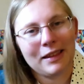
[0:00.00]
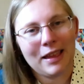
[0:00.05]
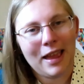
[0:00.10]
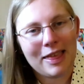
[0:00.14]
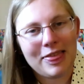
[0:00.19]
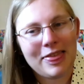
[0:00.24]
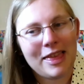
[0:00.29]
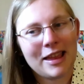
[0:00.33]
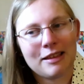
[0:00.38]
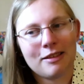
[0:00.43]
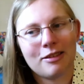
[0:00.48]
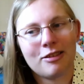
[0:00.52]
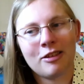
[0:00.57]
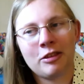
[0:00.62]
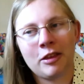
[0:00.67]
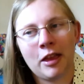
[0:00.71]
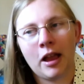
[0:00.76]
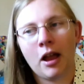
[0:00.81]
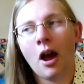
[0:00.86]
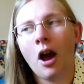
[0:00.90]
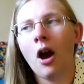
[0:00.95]
And then he's just
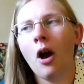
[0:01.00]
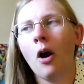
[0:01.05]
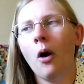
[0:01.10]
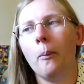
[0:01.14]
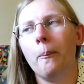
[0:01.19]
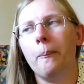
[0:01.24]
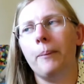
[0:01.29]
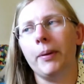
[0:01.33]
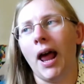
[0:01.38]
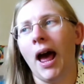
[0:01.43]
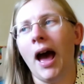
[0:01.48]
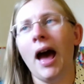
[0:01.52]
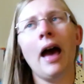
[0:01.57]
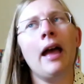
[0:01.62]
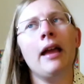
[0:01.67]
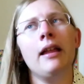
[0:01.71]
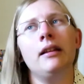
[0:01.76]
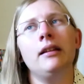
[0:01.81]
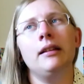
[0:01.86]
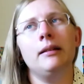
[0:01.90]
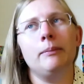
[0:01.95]
like, oh, but
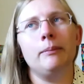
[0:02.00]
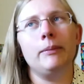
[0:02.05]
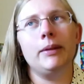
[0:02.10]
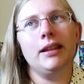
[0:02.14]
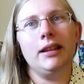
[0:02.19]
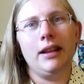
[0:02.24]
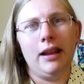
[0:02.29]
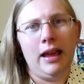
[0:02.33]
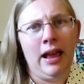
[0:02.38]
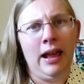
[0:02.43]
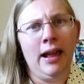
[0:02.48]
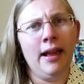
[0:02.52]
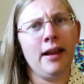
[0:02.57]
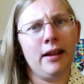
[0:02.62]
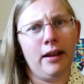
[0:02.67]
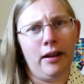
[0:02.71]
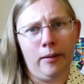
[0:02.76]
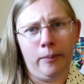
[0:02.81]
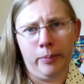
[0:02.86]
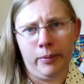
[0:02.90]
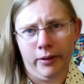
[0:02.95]
I didn't mean
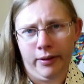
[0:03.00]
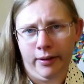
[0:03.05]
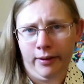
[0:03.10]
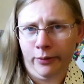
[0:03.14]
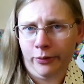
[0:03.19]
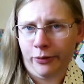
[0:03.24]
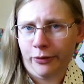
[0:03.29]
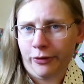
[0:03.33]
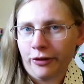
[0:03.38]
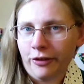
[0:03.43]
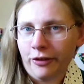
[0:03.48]
Annabeth.